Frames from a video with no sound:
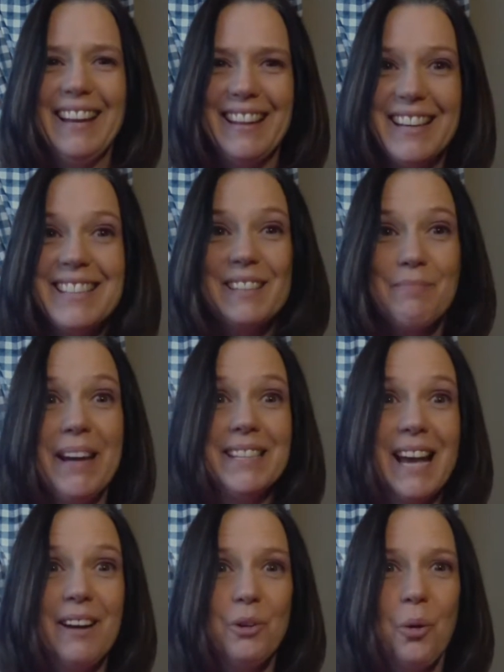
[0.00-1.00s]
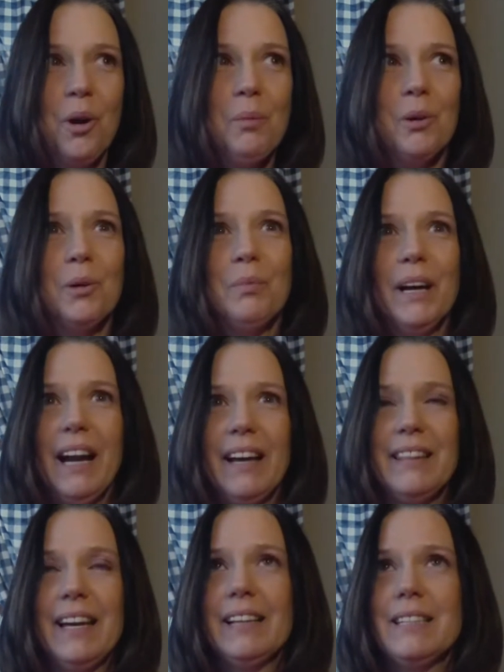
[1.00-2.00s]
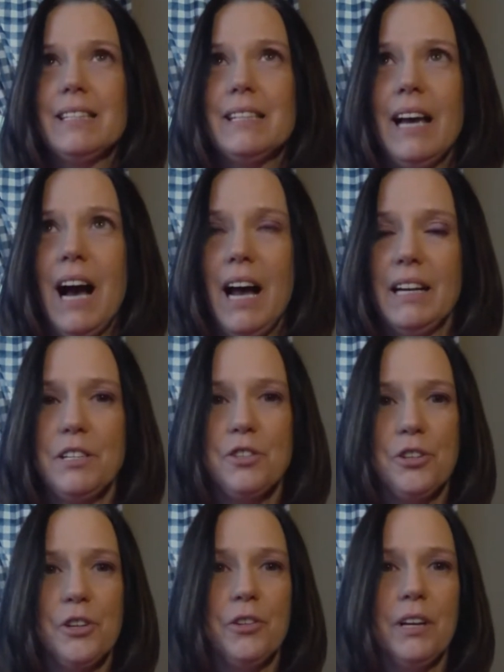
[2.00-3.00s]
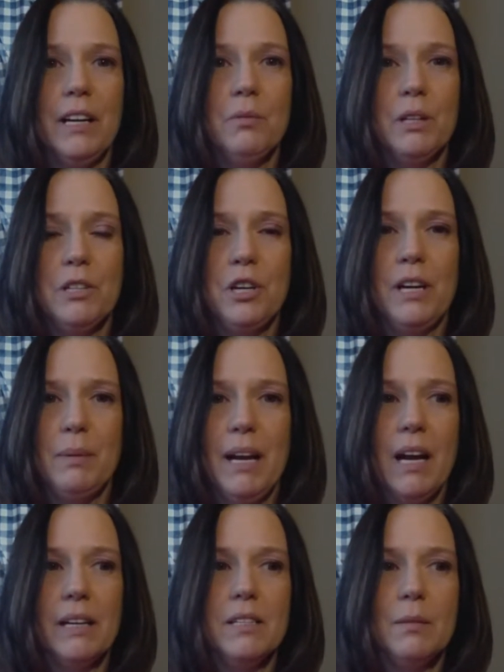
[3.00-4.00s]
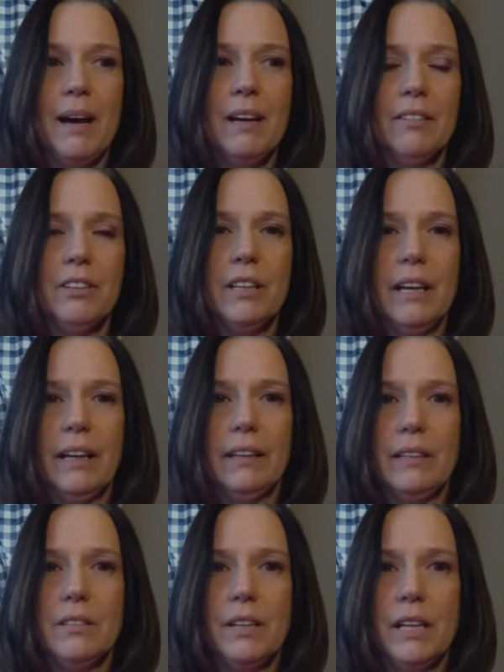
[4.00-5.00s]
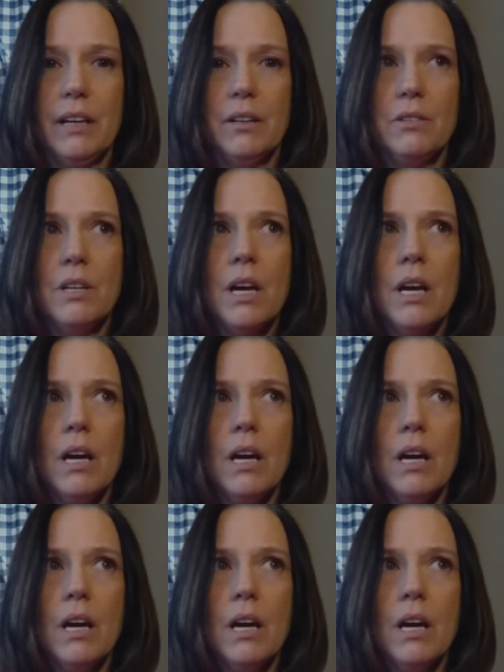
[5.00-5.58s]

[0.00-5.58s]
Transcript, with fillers: and that may sound horrible, but I think it's the honest truth, and I want to try to be honest about everything in these videos.